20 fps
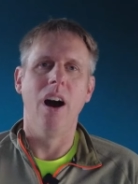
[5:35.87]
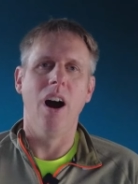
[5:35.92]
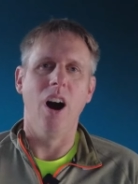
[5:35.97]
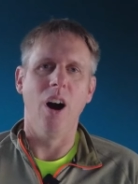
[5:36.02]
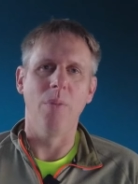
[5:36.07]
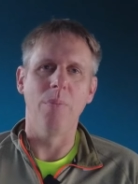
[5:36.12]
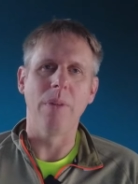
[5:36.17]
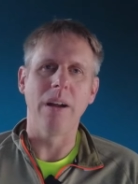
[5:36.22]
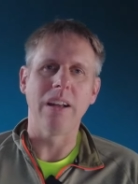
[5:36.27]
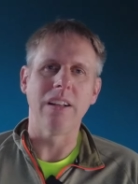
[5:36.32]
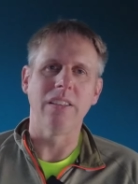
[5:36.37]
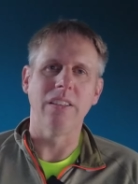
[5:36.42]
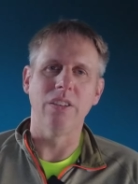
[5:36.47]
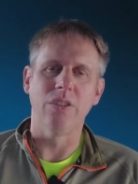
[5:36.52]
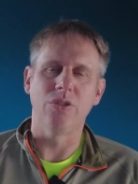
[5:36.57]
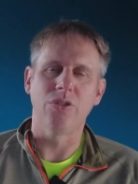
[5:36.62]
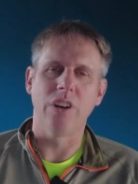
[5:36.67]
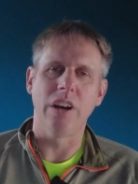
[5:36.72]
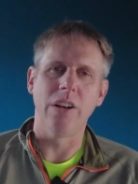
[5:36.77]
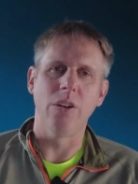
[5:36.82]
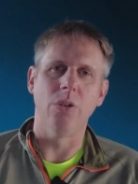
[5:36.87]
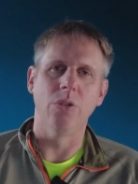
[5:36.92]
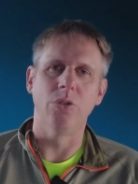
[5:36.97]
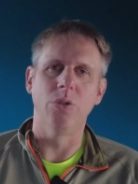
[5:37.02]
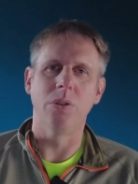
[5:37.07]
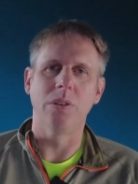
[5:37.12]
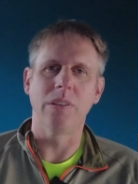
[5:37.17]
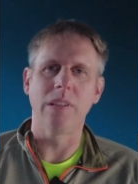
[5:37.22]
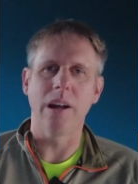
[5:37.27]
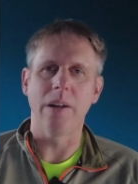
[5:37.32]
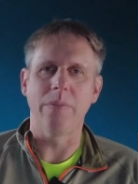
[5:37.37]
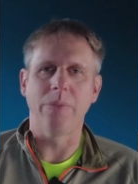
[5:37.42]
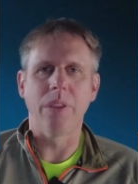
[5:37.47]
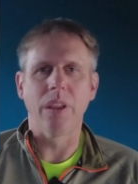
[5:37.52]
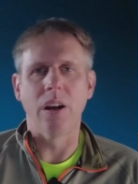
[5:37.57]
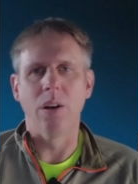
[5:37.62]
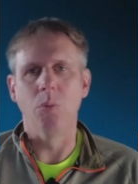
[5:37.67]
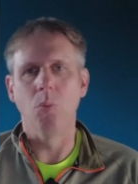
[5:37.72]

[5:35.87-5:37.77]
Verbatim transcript: I'm making this trade or doing that.